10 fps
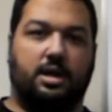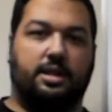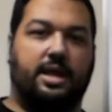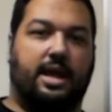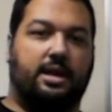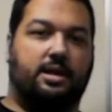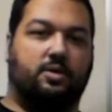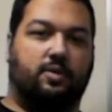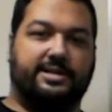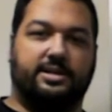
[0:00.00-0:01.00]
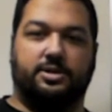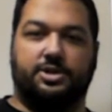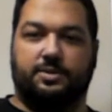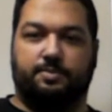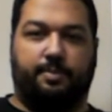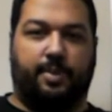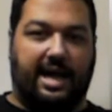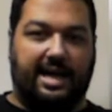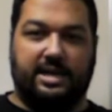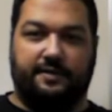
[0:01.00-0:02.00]
then the resolution,
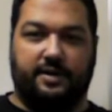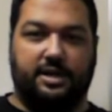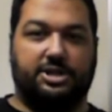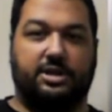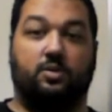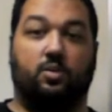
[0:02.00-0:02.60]
by definition,